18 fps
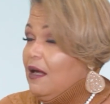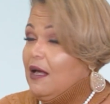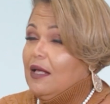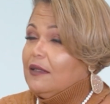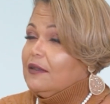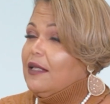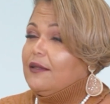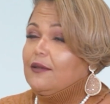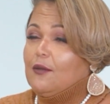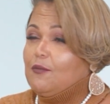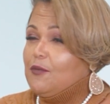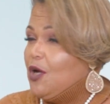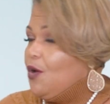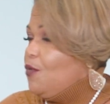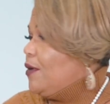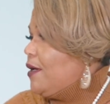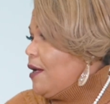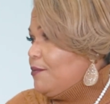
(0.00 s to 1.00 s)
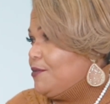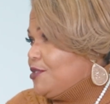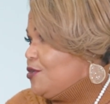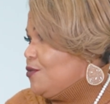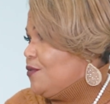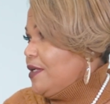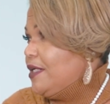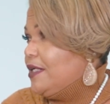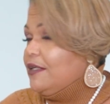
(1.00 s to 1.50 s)
and let them know what I'm
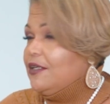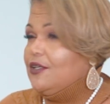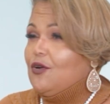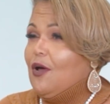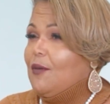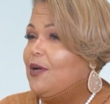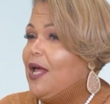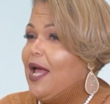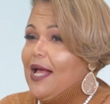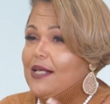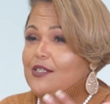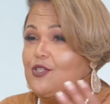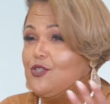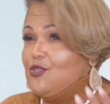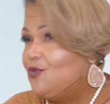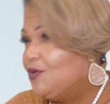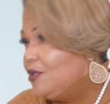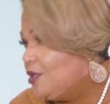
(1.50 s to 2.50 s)
doing? I'm not asking you to do a